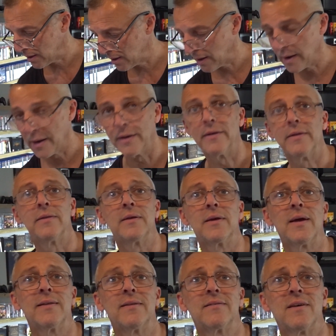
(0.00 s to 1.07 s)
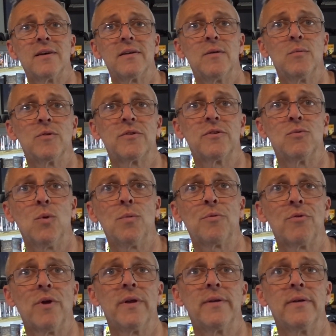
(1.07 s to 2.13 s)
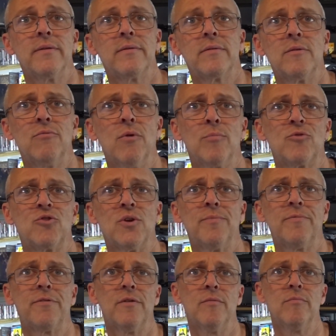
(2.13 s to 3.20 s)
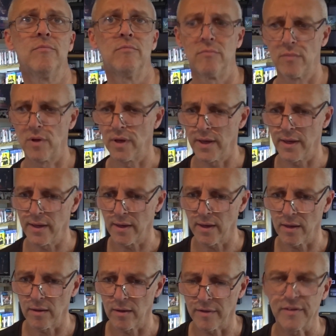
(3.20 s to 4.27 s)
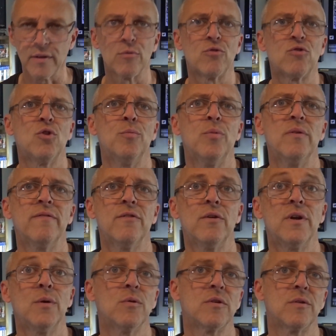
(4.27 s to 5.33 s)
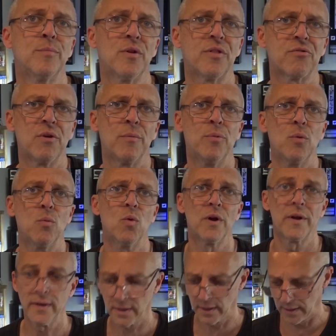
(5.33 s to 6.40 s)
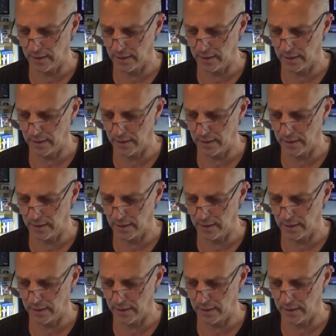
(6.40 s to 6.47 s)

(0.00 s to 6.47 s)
And the guy decided he wanted to upgrade the ROM chip from I think it was 2.4 and he wanted to put 3.1 in,